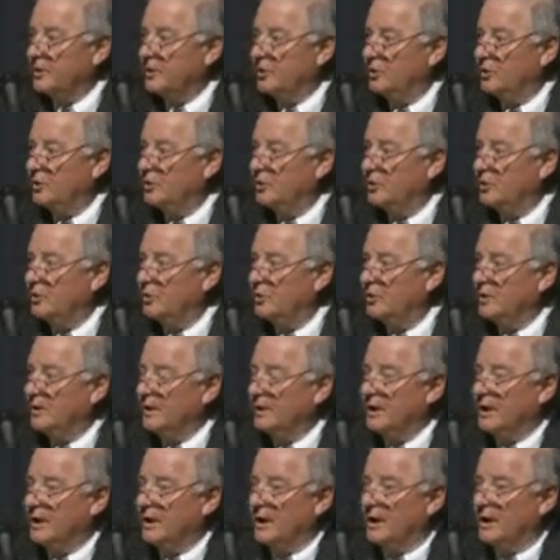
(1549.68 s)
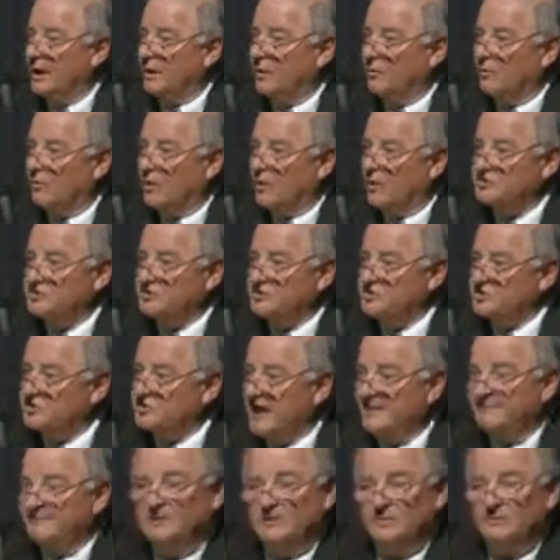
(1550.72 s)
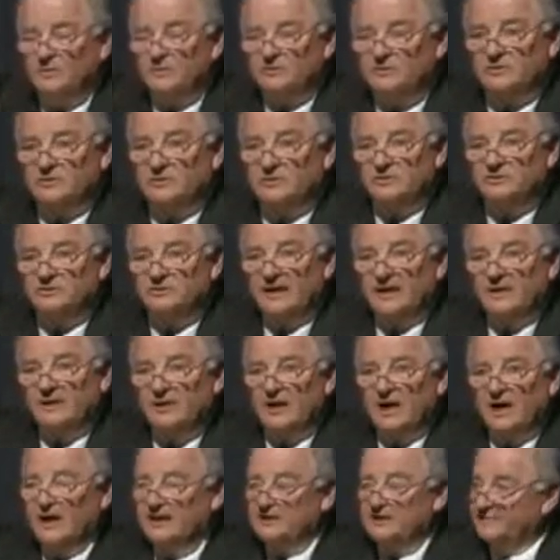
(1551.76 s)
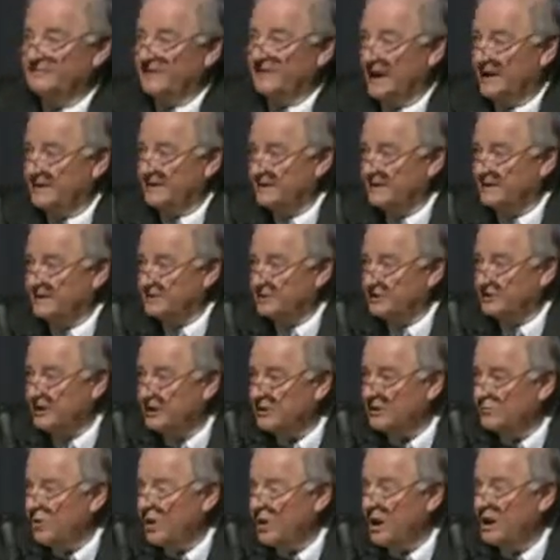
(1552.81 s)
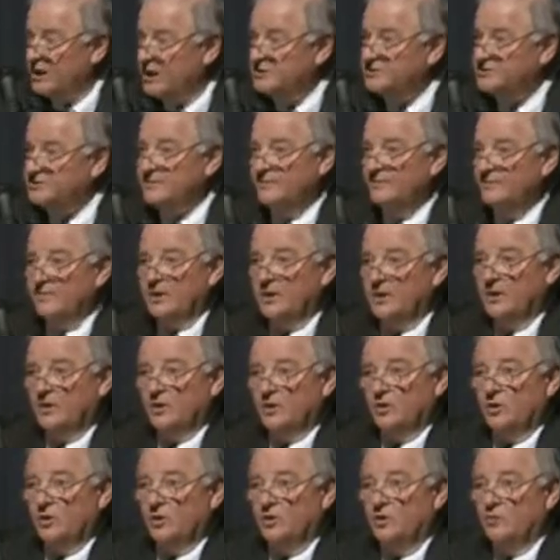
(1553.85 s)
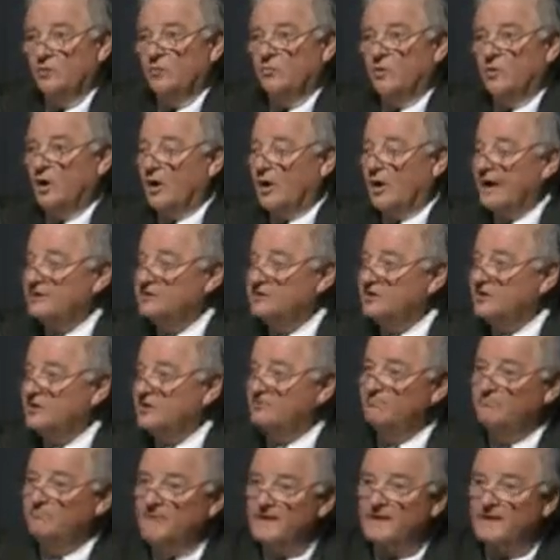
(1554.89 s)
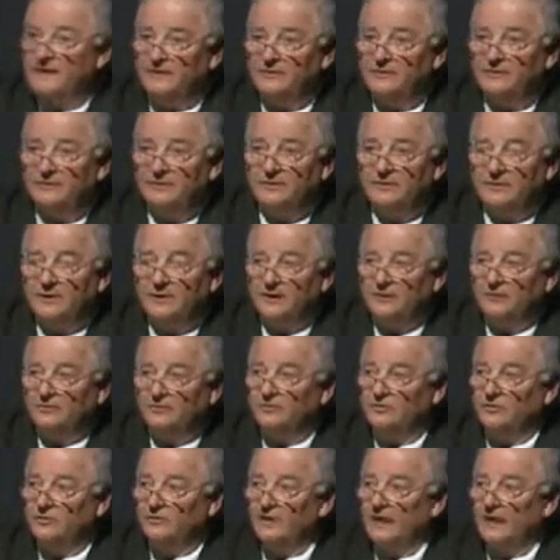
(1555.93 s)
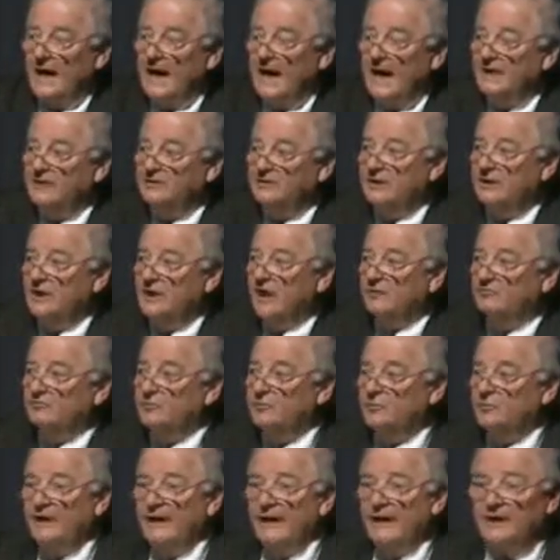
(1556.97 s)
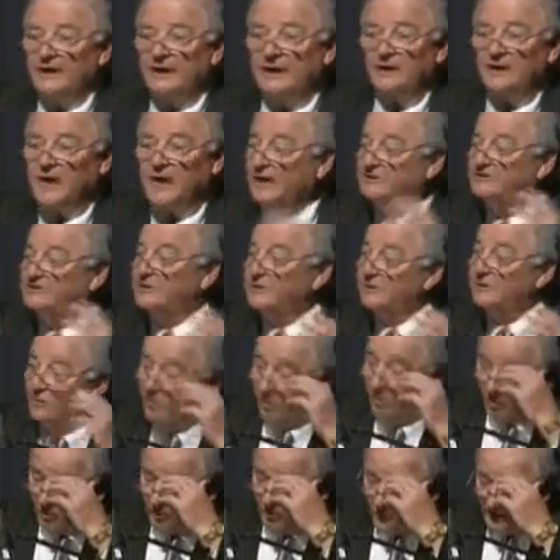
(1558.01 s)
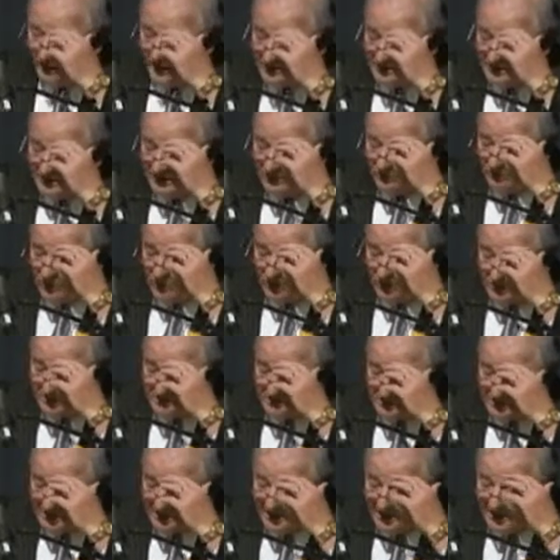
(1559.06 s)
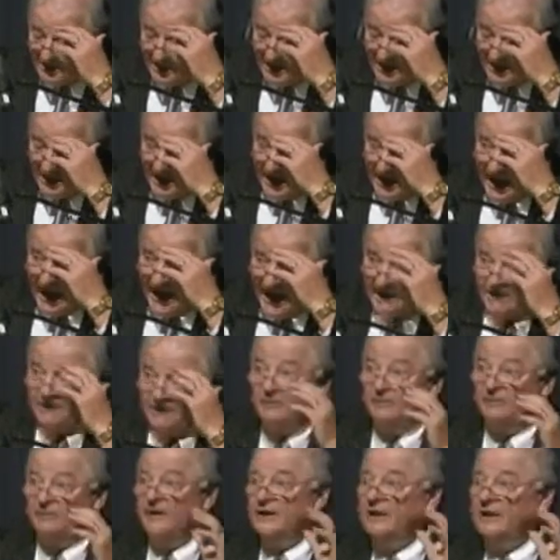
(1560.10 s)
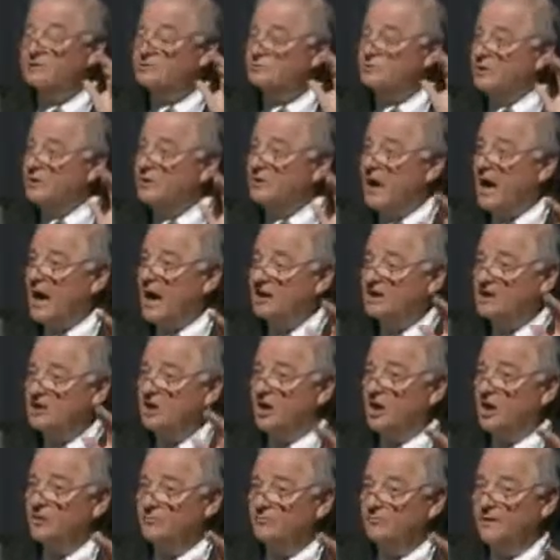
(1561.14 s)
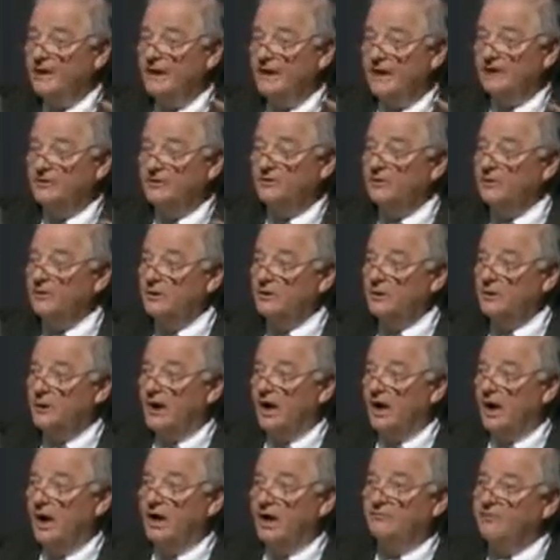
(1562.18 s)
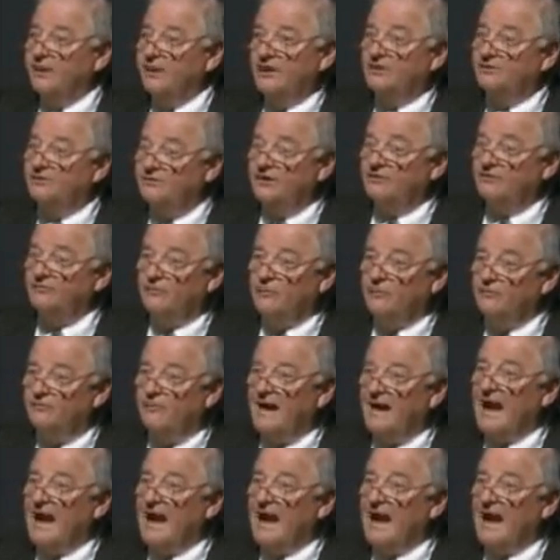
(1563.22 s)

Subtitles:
who were susceptible to the same kinds of ideas who were as committed to the idea of creating a Nazi new order as he was. And these were not young men of indifferent